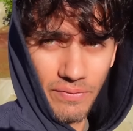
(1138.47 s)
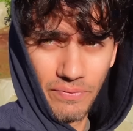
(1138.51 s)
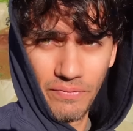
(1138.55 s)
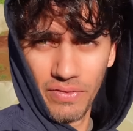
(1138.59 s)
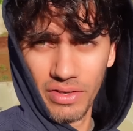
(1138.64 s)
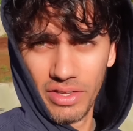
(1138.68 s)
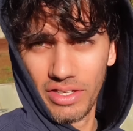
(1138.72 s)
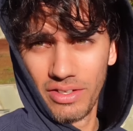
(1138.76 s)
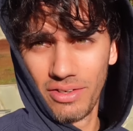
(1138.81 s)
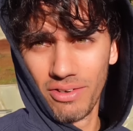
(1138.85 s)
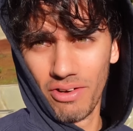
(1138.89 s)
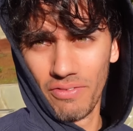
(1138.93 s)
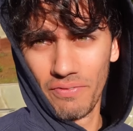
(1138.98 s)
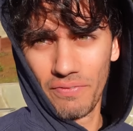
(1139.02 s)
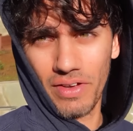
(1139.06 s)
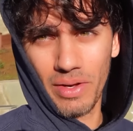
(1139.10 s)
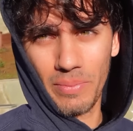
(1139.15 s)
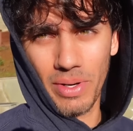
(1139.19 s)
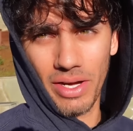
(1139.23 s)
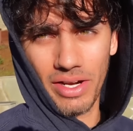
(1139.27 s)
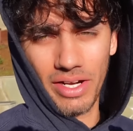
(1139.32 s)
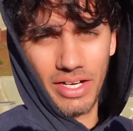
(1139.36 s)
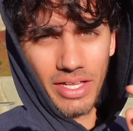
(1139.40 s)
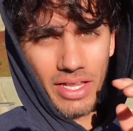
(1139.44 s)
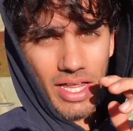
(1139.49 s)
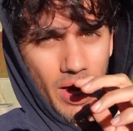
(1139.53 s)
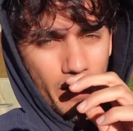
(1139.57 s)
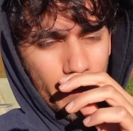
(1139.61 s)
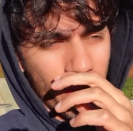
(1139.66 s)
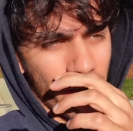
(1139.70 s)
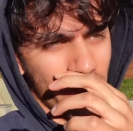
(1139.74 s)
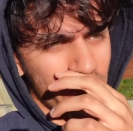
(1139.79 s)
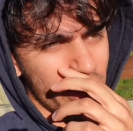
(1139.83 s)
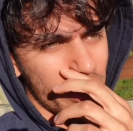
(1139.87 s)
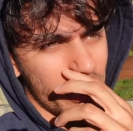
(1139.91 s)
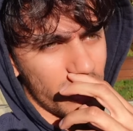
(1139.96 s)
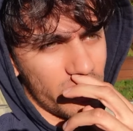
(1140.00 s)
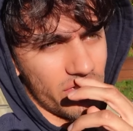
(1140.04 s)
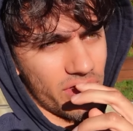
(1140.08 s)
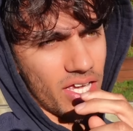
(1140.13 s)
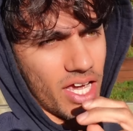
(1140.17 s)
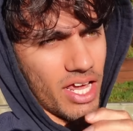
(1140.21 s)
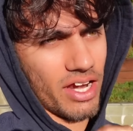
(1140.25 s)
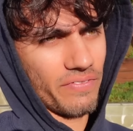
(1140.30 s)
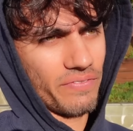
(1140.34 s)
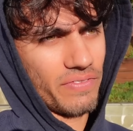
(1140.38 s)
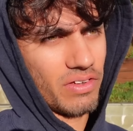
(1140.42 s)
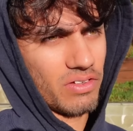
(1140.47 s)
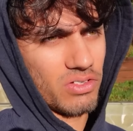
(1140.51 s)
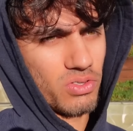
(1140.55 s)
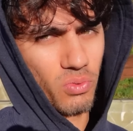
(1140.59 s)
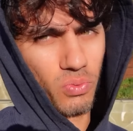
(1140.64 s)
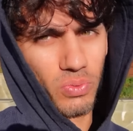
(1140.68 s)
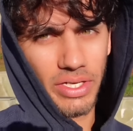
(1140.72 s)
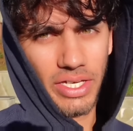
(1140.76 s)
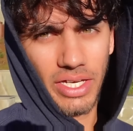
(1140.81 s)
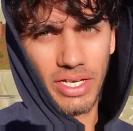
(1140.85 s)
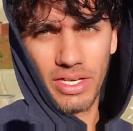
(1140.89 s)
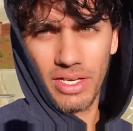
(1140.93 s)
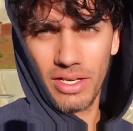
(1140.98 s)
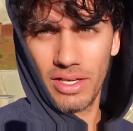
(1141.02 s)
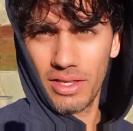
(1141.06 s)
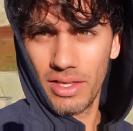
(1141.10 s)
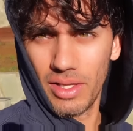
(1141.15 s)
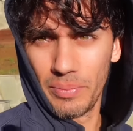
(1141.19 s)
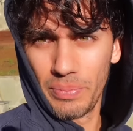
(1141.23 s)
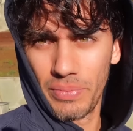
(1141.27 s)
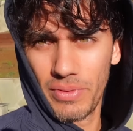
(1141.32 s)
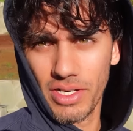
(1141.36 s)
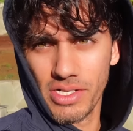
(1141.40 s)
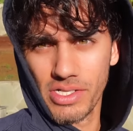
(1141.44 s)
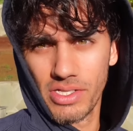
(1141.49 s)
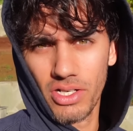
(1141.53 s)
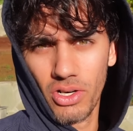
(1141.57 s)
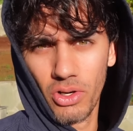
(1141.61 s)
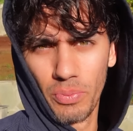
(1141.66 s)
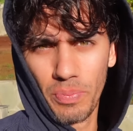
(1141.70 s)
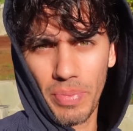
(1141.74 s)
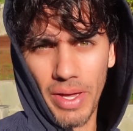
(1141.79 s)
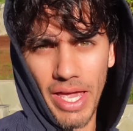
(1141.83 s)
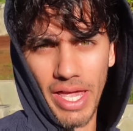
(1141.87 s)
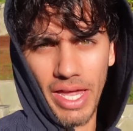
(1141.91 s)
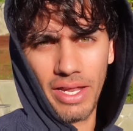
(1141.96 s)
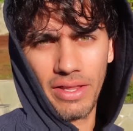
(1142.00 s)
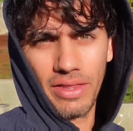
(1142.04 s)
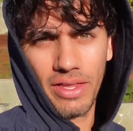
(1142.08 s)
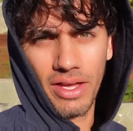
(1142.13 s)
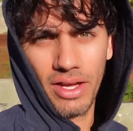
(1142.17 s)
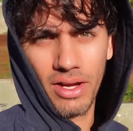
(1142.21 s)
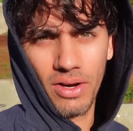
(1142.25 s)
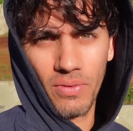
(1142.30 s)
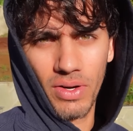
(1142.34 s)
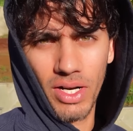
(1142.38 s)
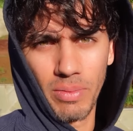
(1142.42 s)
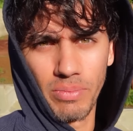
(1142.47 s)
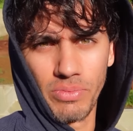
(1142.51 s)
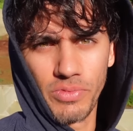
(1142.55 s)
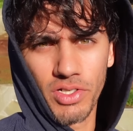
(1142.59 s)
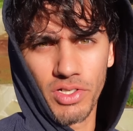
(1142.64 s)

really don't feel my knee that much. This kind of feels weak. There's no pain there when I'm